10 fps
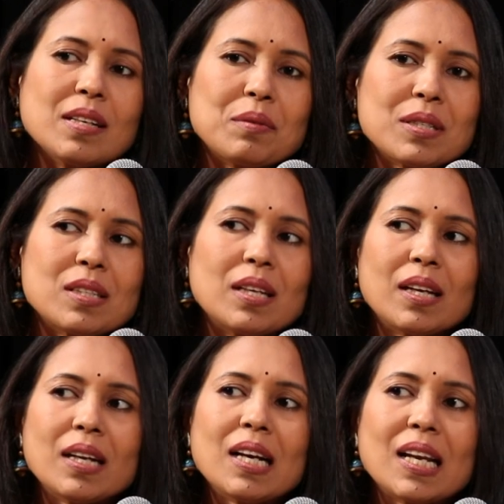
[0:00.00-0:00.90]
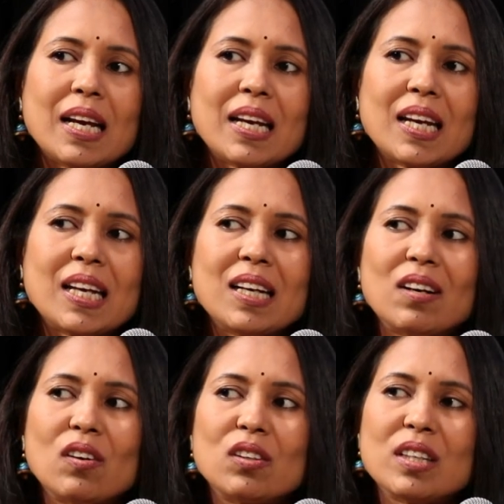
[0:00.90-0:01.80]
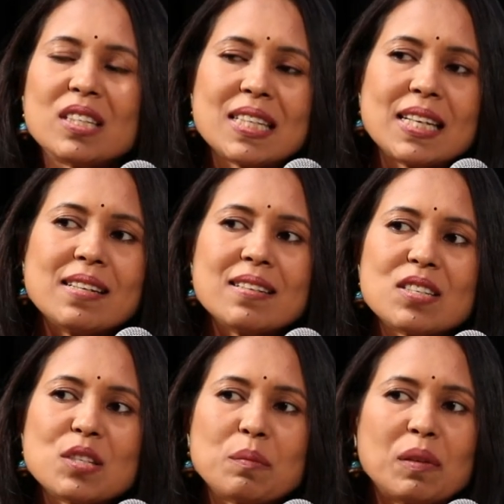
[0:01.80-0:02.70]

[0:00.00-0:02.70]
I was thinking like the scenes,